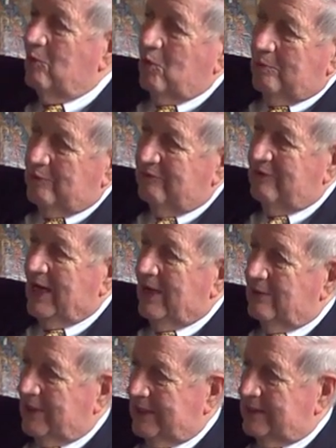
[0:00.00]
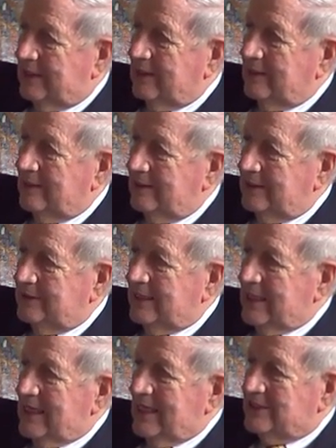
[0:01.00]
a more profound, I think. It's,
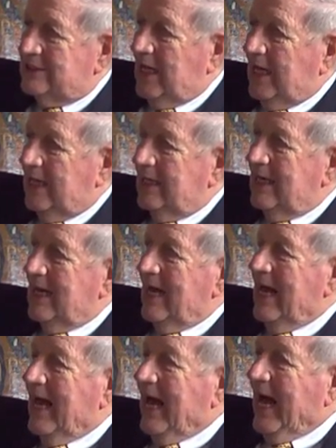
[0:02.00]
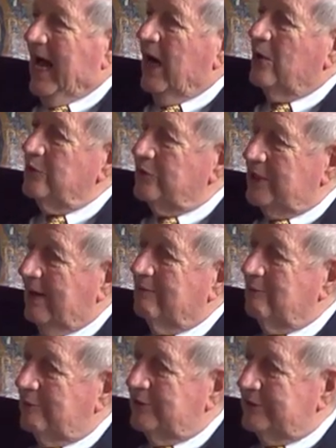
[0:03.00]
it's not how do
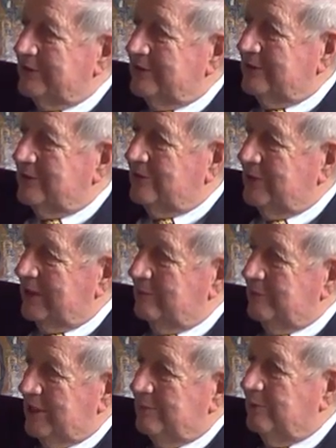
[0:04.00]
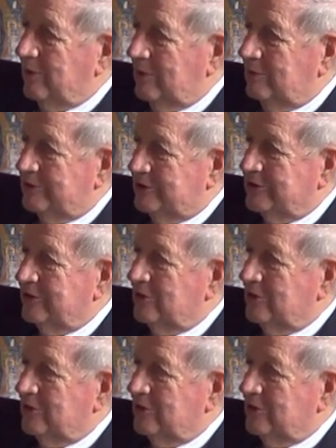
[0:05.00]
governments treat people, which is